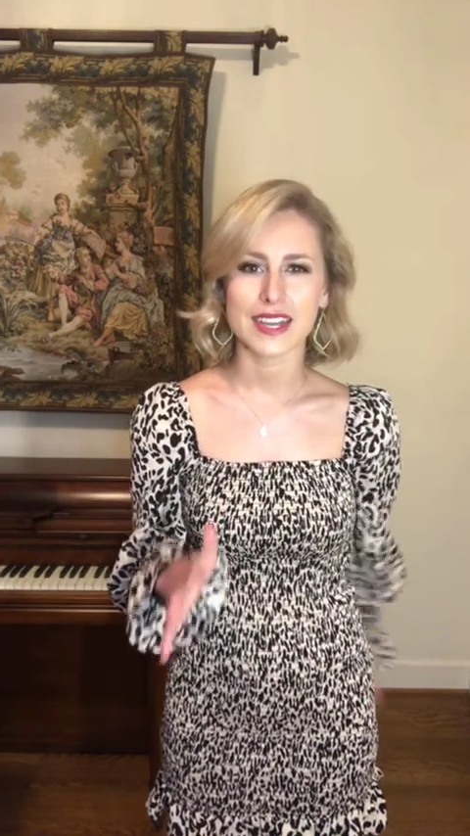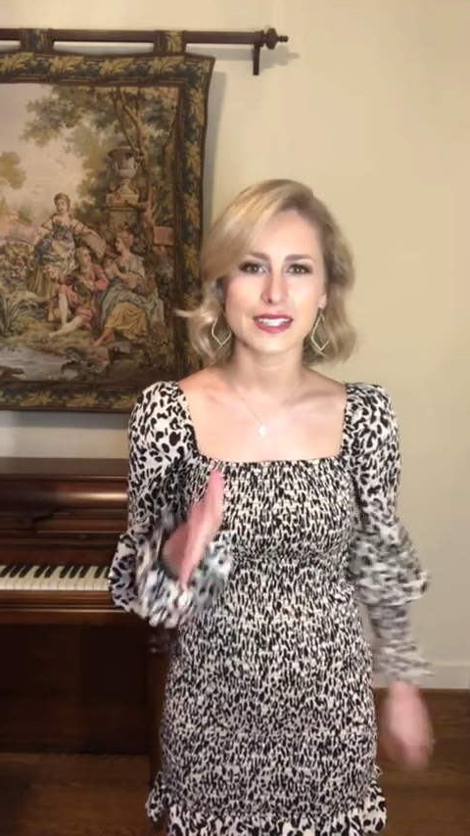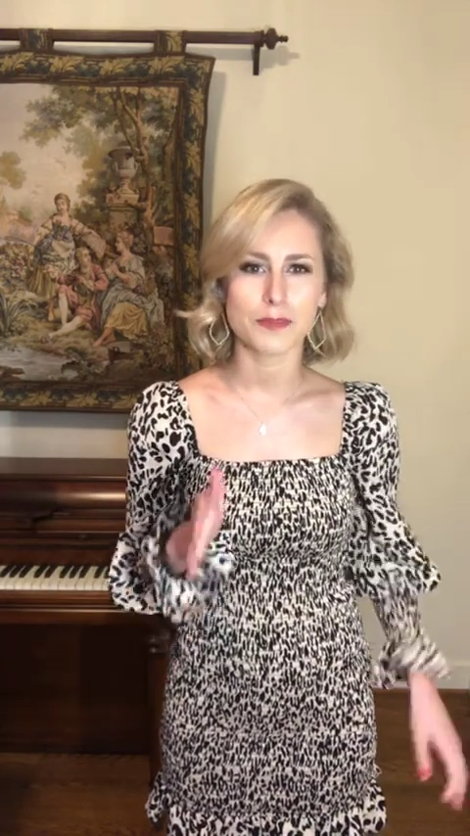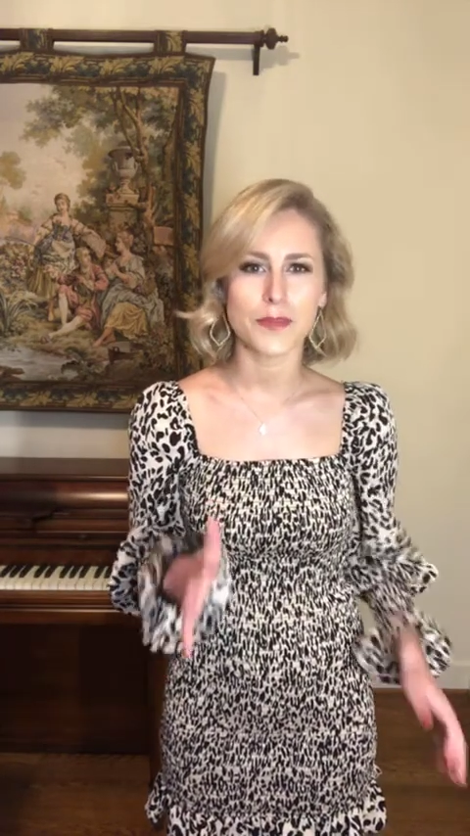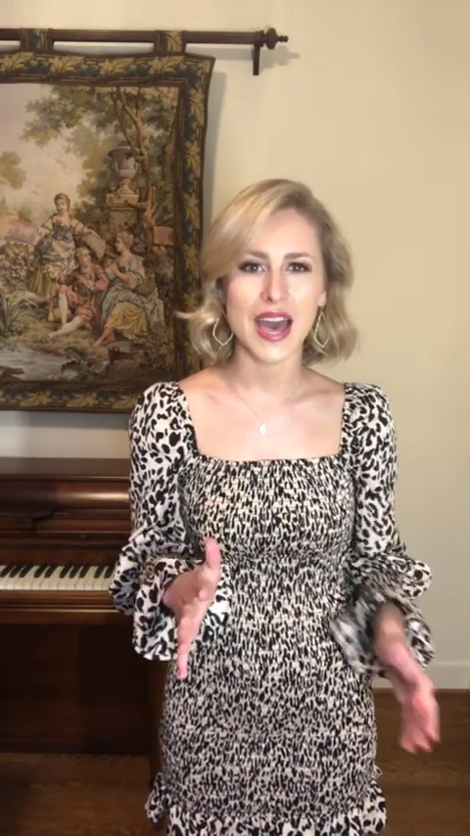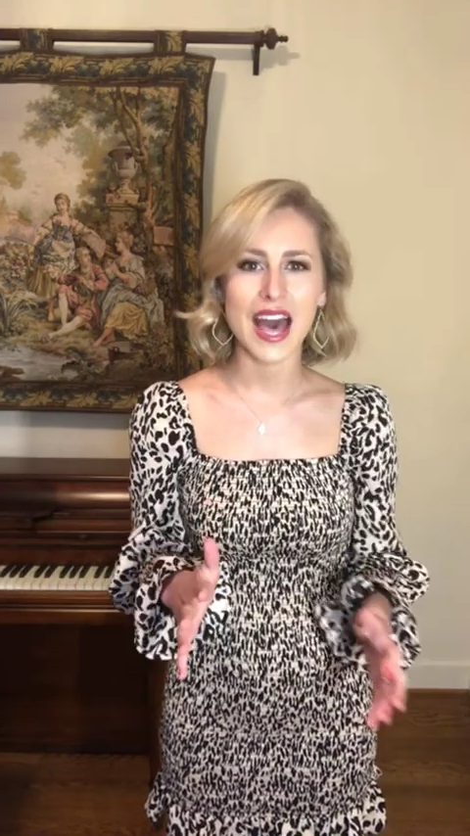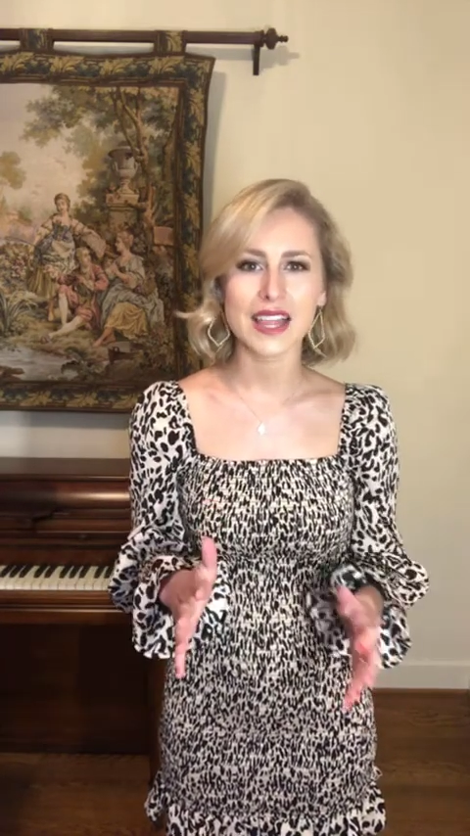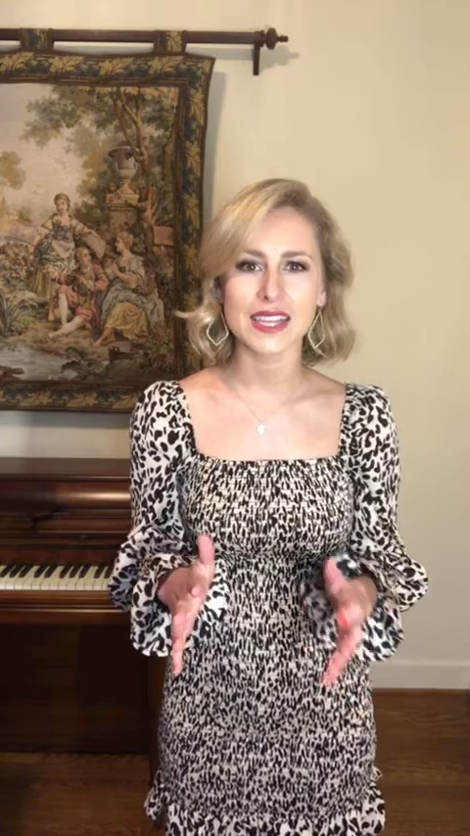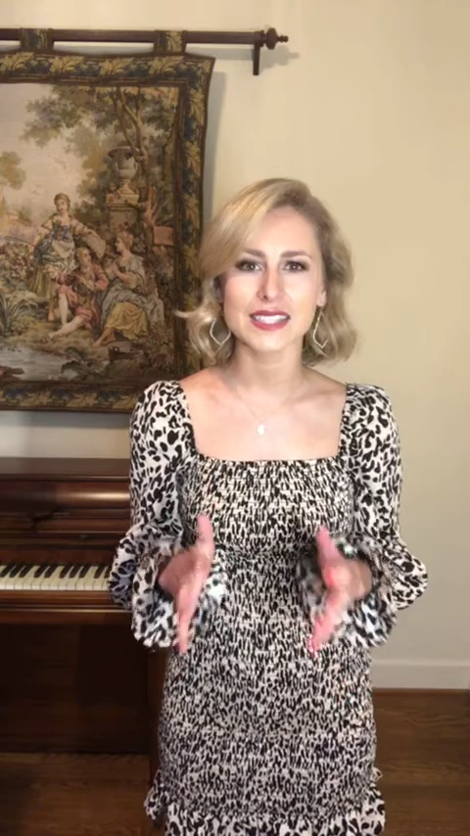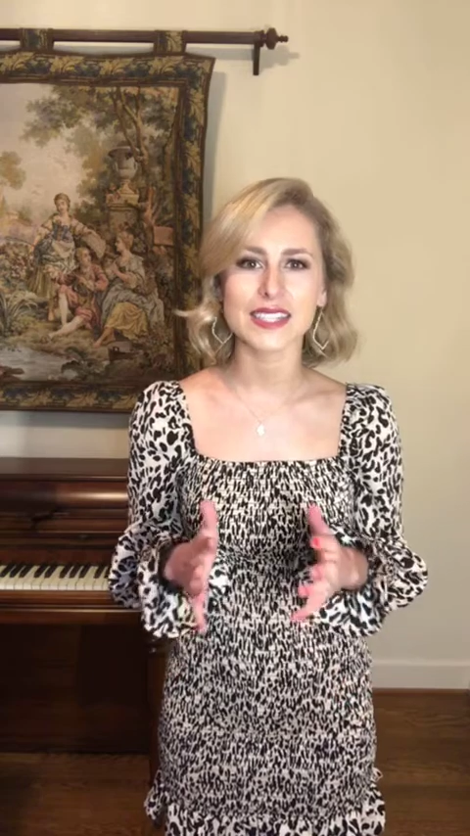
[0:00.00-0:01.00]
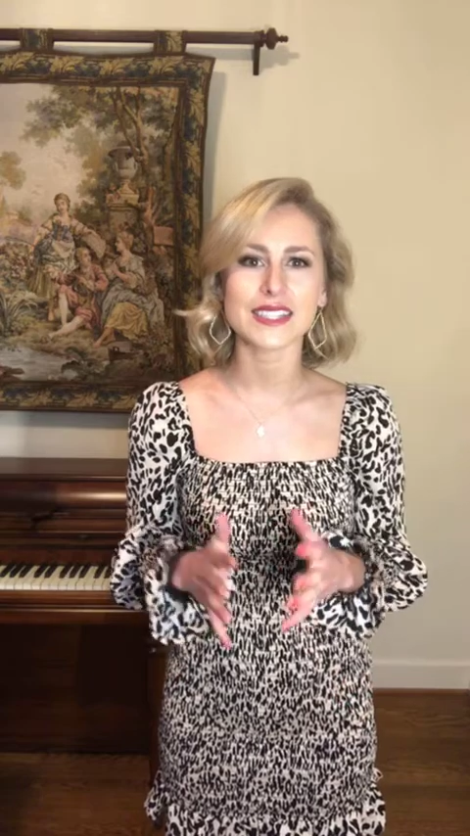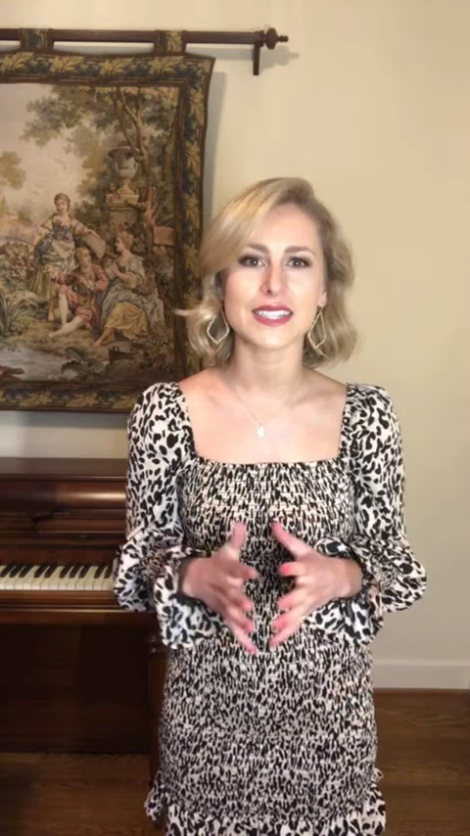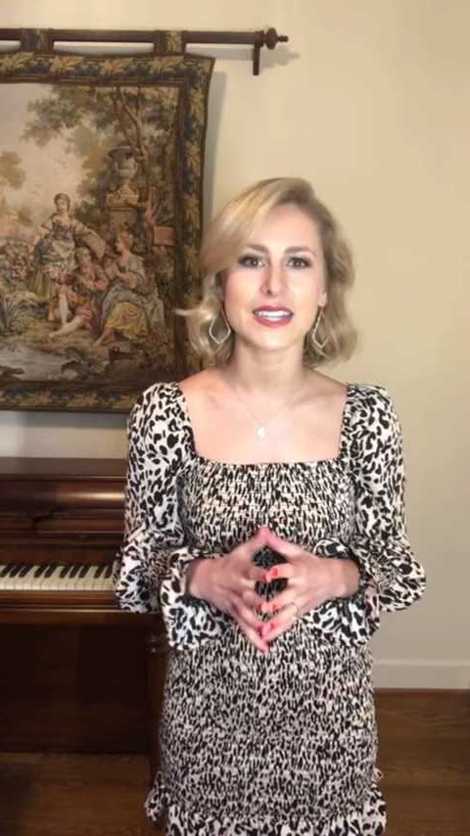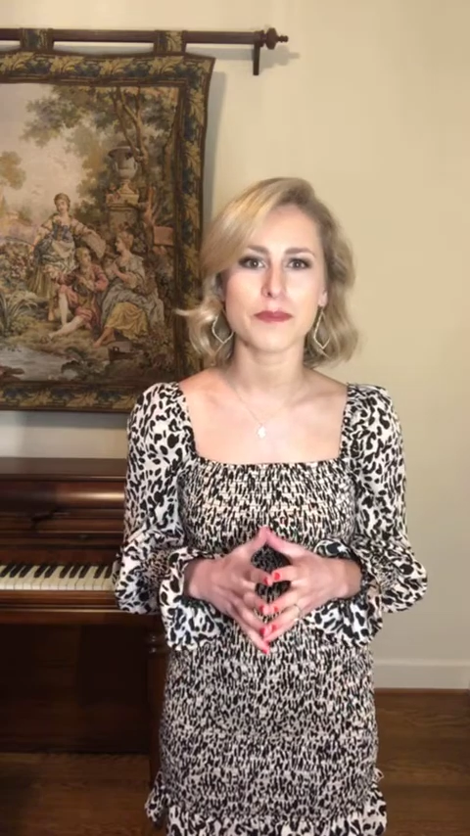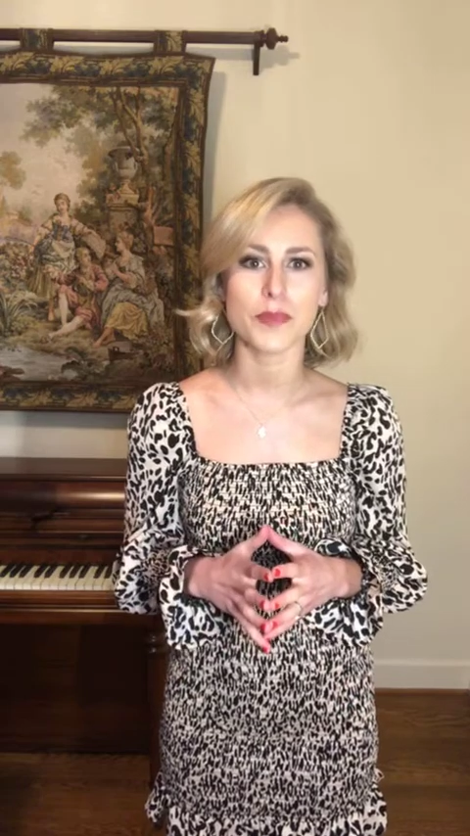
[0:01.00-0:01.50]
it's balanced, it's
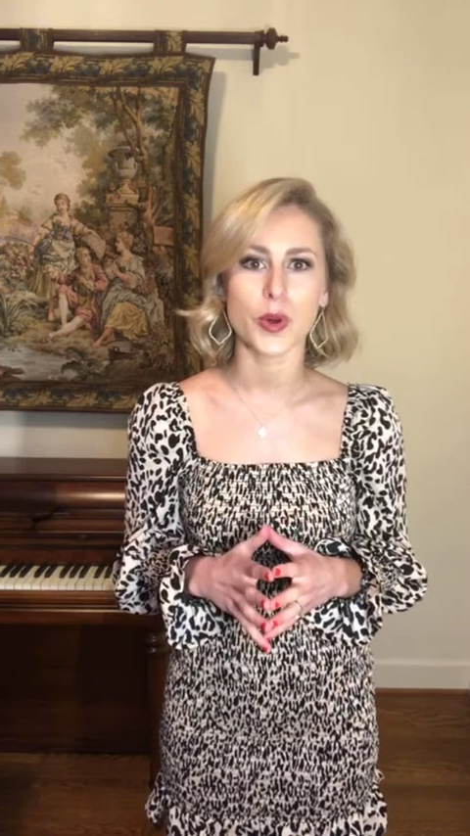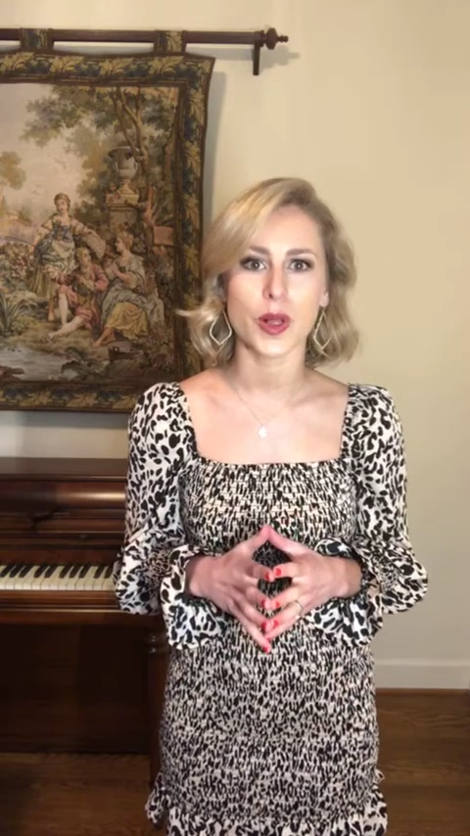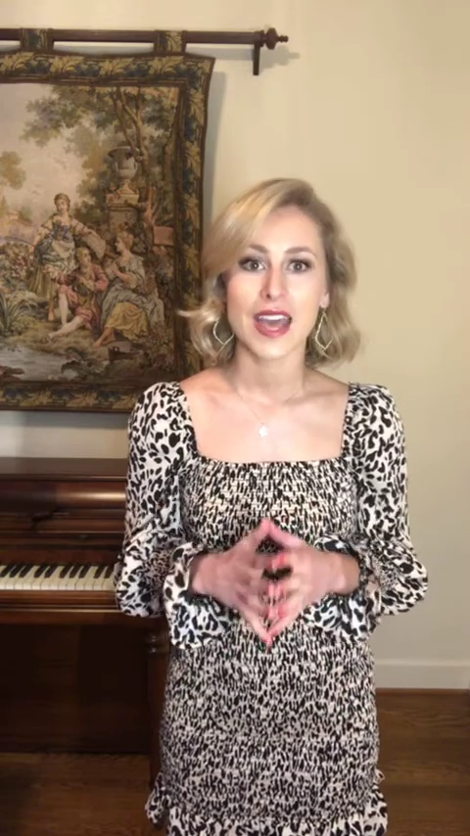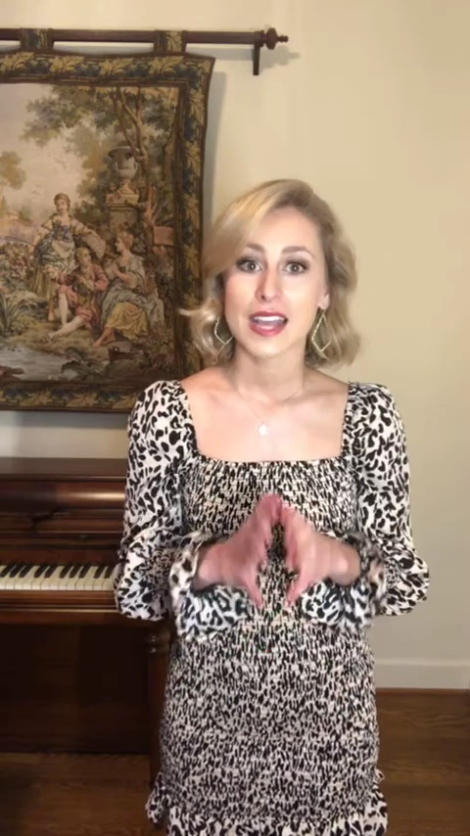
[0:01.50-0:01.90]
nimble,